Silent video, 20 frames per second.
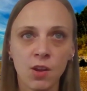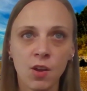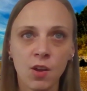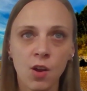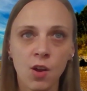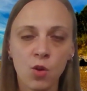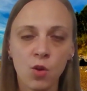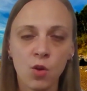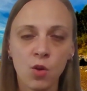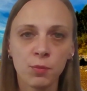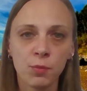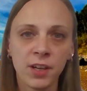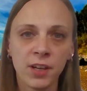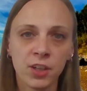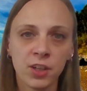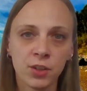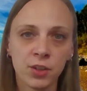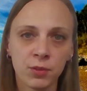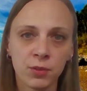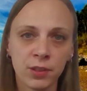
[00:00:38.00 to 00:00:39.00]
over my
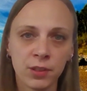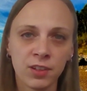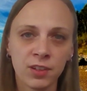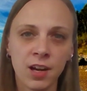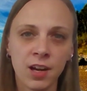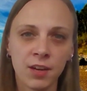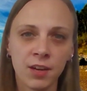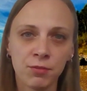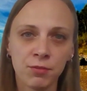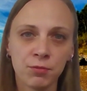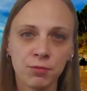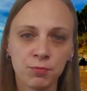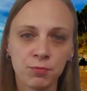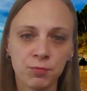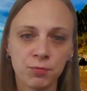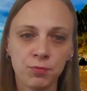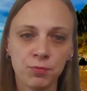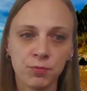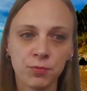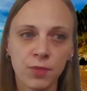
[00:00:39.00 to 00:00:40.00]
career,
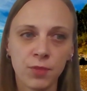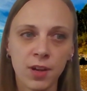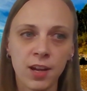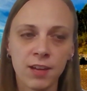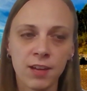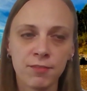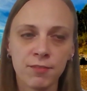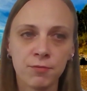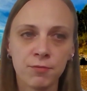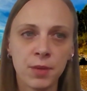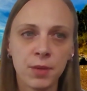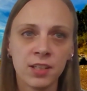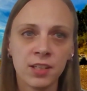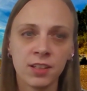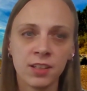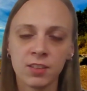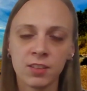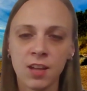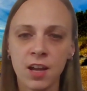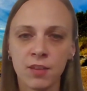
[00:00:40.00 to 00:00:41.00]
I've been in
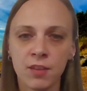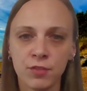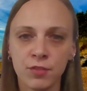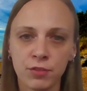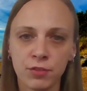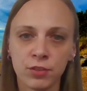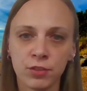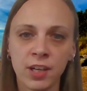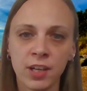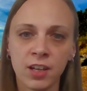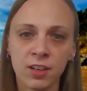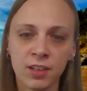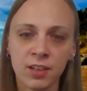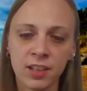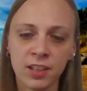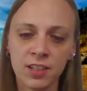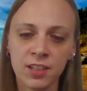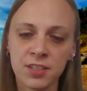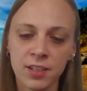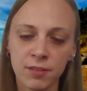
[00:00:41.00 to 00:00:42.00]
a lot of different
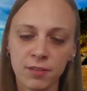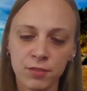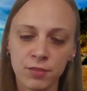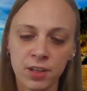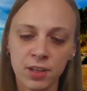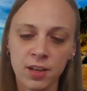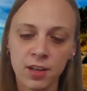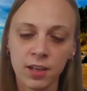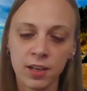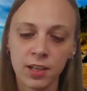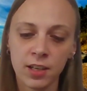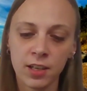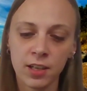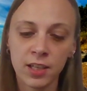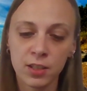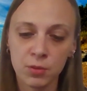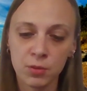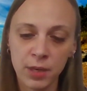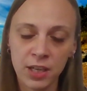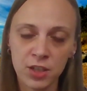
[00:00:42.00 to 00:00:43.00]
areas. I've done
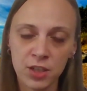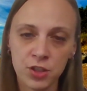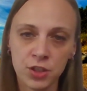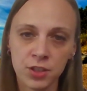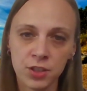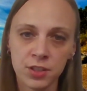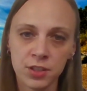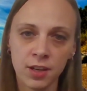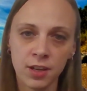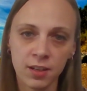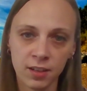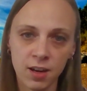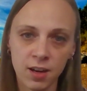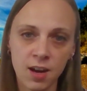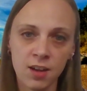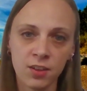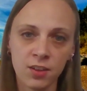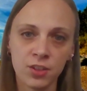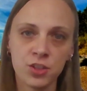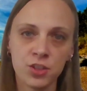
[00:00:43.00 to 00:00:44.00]
inpatient
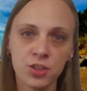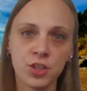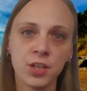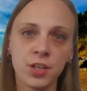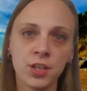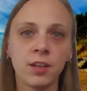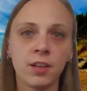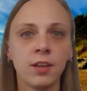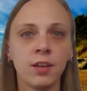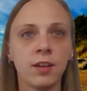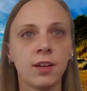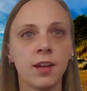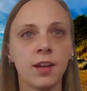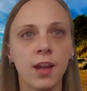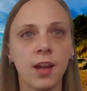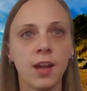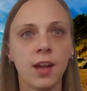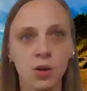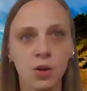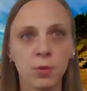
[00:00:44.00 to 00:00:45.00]
oncology,
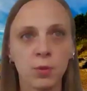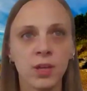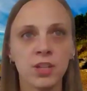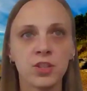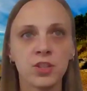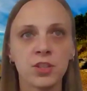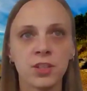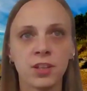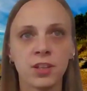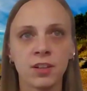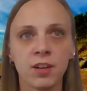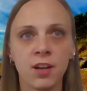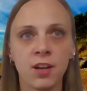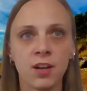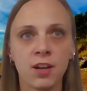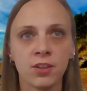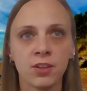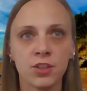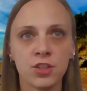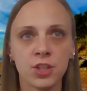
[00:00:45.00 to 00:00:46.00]
outpatient
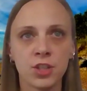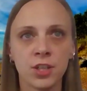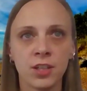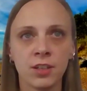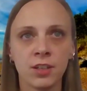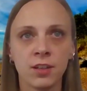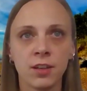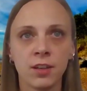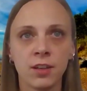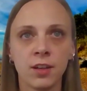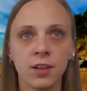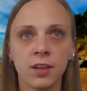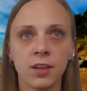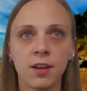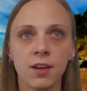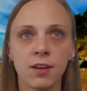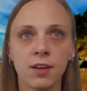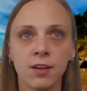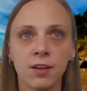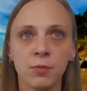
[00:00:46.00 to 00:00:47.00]
oncology,
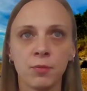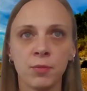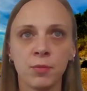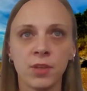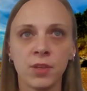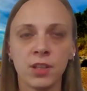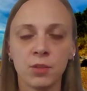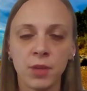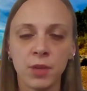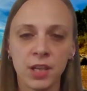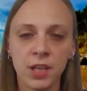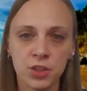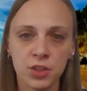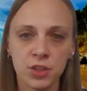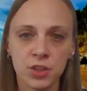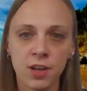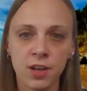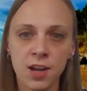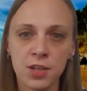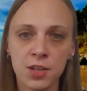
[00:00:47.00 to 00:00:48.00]
inpatient
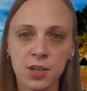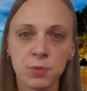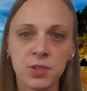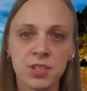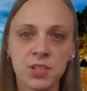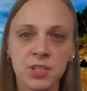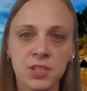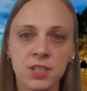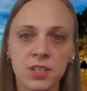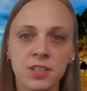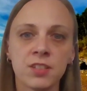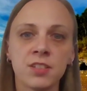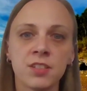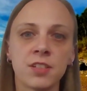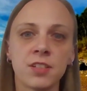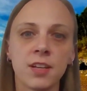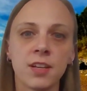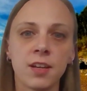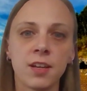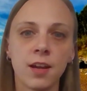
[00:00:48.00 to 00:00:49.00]
hospices,
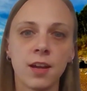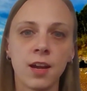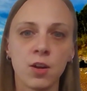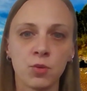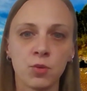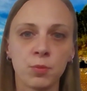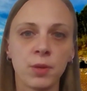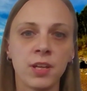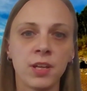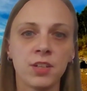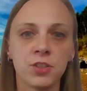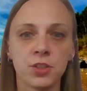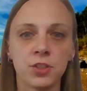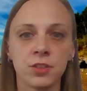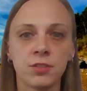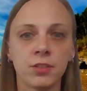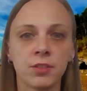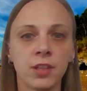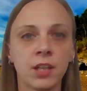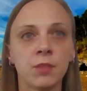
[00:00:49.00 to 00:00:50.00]
outpatient,
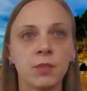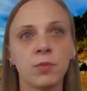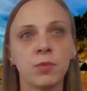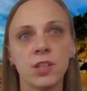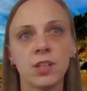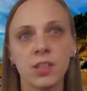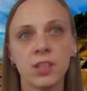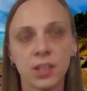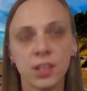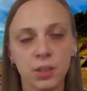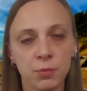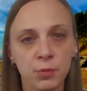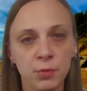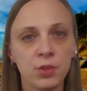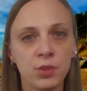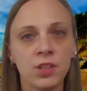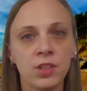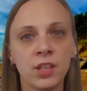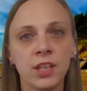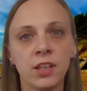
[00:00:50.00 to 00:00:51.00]
like in the
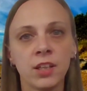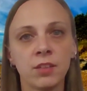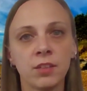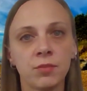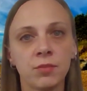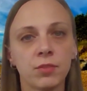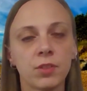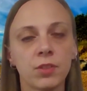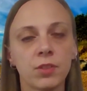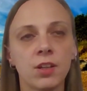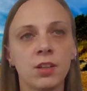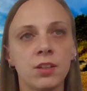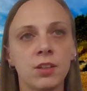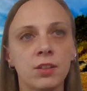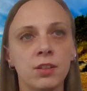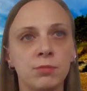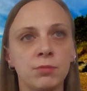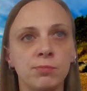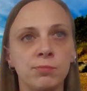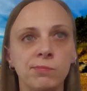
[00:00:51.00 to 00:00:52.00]
community
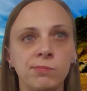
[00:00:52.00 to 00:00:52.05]
um,